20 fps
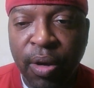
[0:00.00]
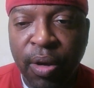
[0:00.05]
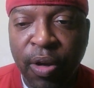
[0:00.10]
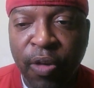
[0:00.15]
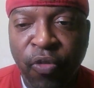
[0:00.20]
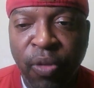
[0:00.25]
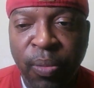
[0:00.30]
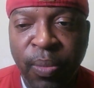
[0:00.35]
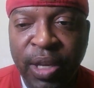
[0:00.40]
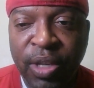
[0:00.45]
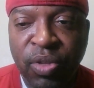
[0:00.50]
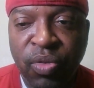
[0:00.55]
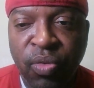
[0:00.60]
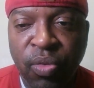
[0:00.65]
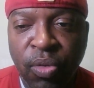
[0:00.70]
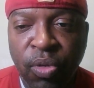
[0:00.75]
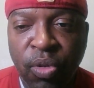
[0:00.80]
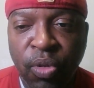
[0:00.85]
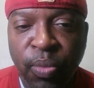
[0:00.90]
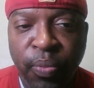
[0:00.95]
from each
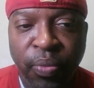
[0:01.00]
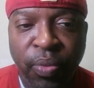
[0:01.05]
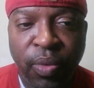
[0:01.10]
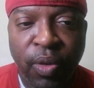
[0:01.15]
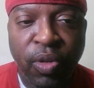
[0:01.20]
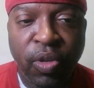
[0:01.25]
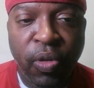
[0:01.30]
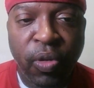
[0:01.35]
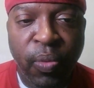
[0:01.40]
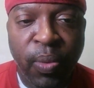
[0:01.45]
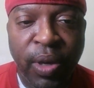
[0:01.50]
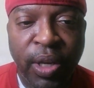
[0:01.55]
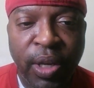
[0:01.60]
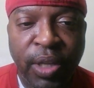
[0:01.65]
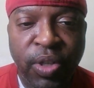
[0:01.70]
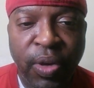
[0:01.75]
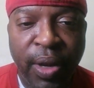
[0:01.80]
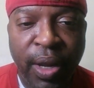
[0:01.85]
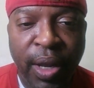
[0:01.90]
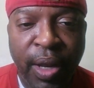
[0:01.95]
group to read
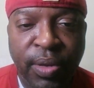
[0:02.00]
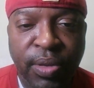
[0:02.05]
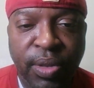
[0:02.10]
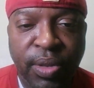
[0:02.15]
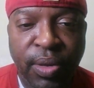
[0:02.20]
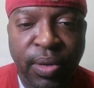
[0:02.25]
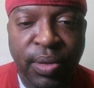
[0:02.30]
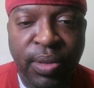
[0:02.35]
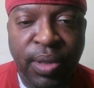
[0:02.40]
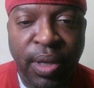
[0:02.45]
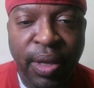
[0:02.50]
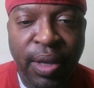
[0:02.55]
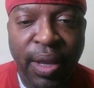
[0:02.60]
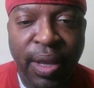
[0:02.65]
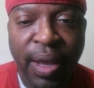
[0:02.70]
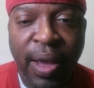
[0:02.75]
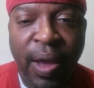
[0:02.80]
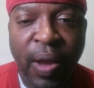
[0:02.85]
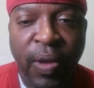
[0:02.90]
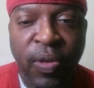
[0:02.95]
your answers
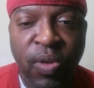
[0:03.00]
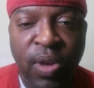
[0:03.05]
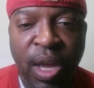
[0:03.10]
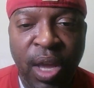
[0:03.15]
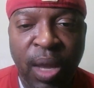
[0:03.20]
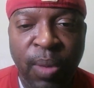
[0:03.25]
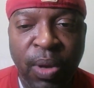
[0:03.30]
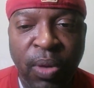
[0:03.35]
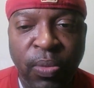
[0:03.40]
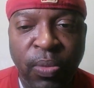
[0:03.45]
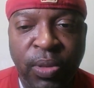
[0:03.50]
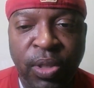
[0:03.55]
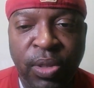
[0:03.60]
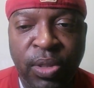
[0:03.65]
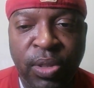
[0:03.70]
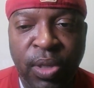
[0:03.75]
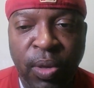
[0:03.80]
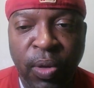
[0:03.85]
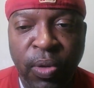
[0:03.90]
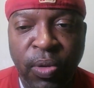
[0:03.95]
and how you came up with your
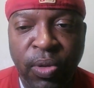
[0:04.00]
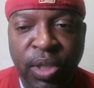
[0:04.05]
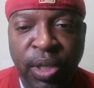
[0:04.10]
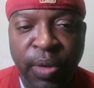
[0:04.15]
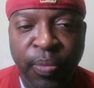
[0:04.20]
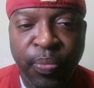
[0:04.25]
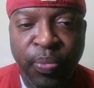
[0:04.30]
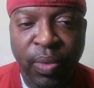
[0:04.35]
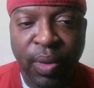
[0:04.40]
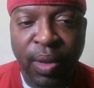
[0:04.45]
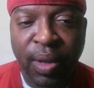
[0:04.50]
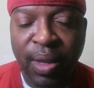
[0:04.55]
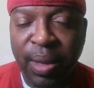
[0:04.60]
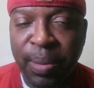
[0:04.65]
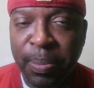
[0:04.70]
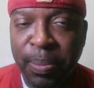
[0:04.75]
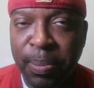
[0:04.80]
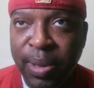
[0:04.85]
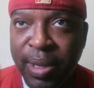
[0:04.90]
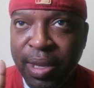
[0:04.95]
solution.
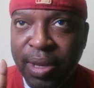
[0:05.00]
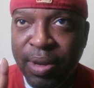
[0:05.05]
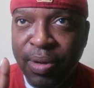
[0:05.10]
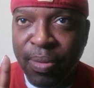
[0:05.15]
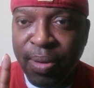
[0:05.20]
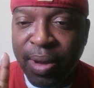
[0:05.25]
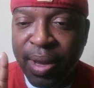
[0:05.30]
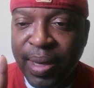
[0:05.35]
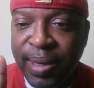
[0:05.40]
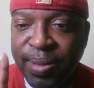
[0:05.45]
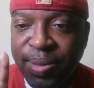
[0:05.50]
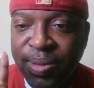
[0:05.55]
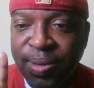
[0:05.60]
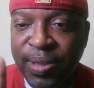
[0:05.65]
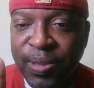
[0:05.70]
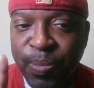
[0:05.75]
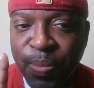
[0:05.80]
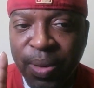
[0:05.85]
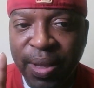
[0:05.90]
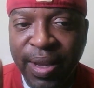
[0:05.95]
Be ready to
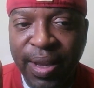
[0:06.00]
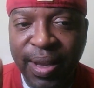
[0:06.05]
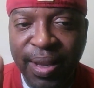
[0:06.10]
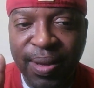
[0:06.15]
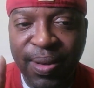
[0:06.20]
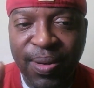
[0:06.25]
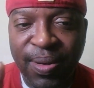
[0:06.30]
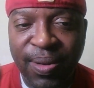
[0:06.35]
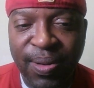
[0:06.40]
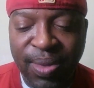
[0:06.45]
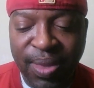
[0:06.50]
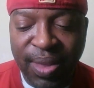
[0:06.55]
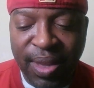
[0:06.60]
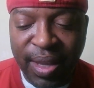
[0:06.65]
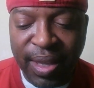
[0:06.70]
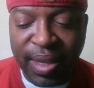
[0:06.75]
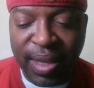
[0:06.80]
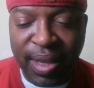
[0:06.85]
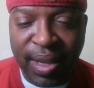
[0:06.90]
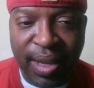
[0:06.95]
explain your
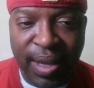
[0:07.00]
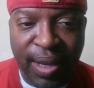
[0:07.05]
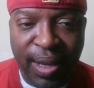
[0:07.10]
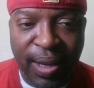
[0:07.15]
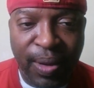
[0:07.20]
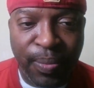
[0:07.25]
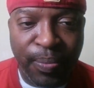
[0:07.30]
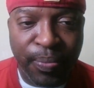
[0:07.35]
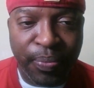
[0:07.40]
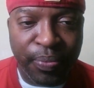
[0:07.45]
thinking.